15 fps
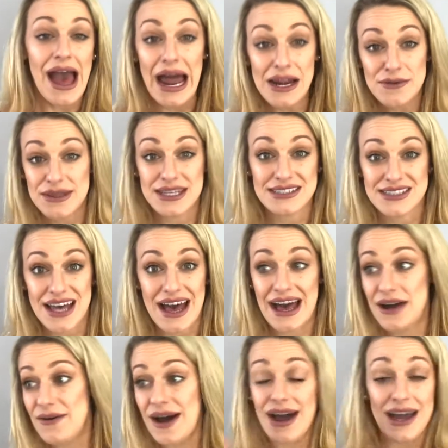I don't think it's that
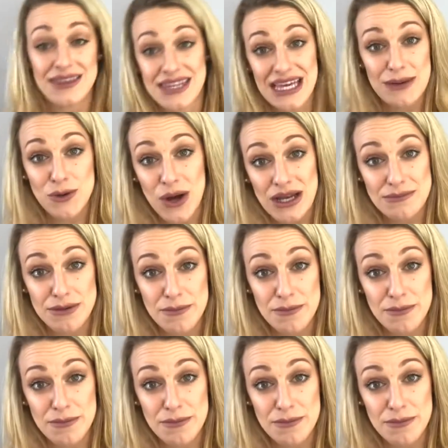out. I think I'm quite in